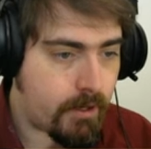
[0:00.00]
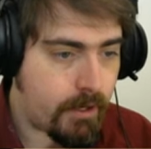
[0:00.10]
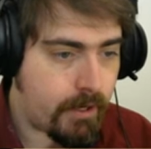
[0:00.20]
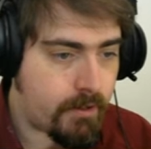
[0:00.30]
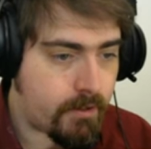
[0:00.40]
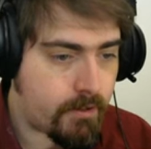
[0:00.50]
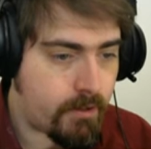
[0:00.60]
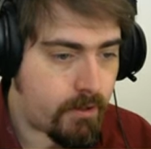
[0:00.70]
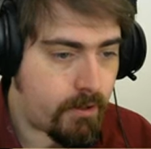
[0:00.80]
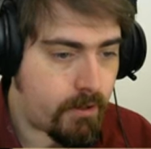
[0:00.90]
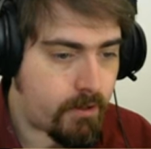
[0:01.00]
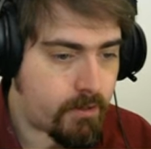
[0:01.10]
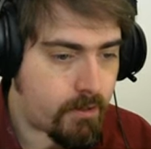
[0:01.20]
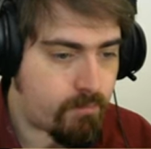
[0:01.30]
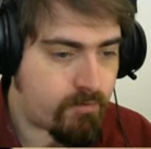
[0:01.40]
And
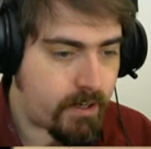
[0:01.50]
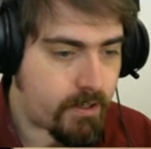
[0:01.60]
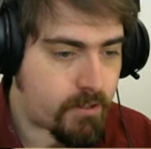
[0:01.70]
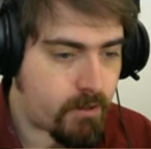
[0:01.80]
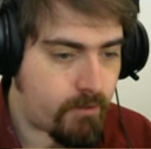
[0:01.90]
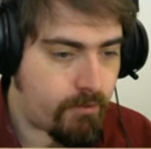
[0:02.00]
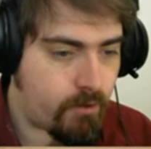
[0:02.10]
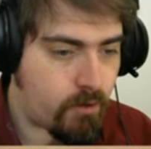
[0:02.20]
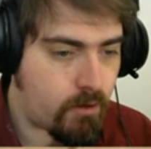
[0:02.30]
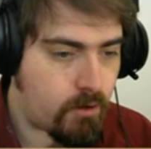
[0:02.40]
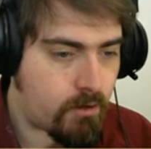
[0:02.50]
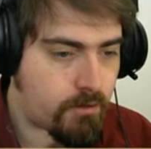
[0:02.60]
these bricks for